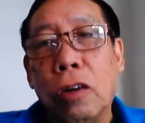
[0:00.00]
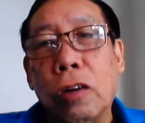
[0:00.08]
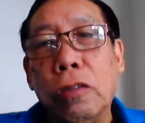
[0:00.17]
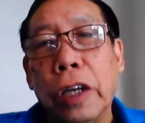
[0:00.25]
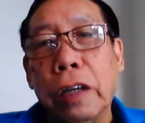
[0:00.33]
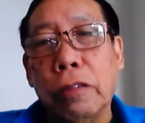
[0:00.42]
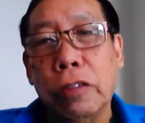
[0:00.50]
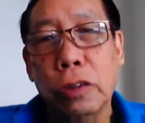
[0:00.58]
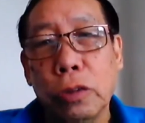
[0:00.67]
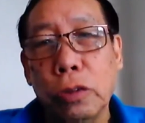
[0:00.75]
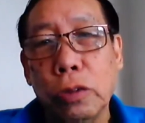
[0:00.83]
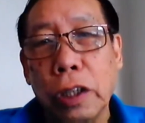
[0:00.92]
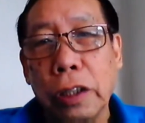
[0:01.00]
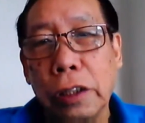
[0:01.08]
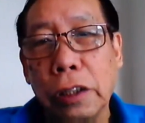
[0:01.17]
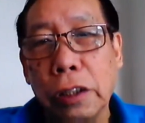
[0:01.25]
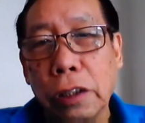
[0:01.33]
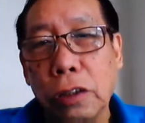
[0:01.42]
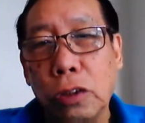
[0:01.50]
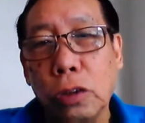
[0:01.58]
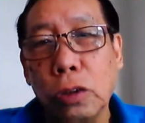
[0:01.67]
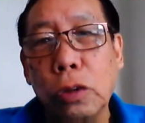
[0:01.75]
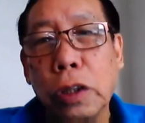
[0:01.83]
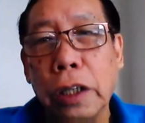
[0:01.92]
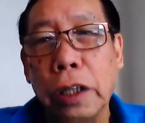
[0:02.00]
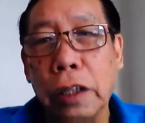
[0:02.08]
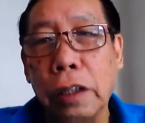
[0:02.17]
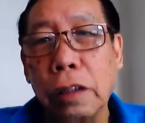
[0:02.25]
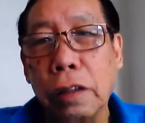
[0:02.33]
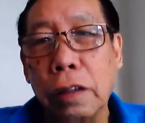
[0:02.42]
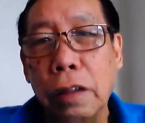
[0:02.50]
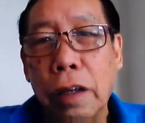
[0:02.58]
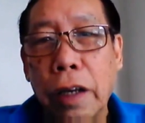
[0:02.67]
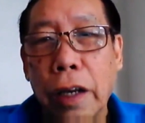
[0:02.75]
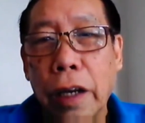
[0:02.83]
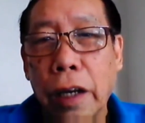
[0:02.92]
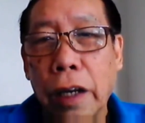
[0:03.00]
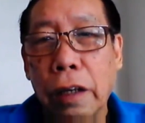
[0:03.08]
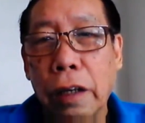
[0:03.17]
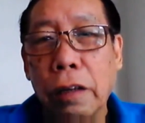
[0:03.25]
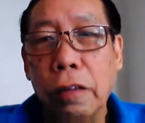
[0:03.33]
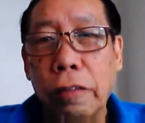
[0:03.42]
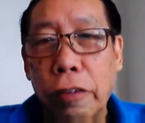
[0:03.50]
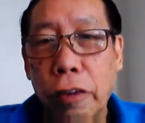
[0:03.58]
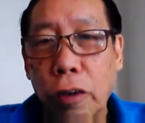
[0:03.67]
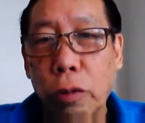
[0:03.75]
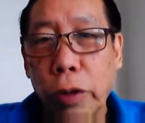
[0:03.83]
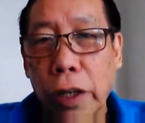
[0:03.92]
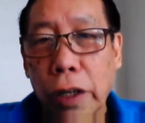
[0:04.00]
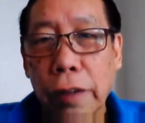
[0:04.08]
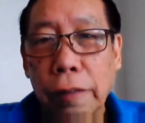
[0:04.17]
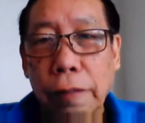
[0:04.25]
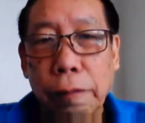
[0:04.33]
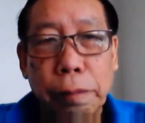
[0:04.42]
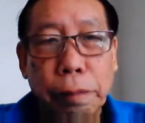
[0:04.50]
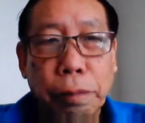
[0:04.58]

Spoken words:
and all have to do is to look at it and follow it.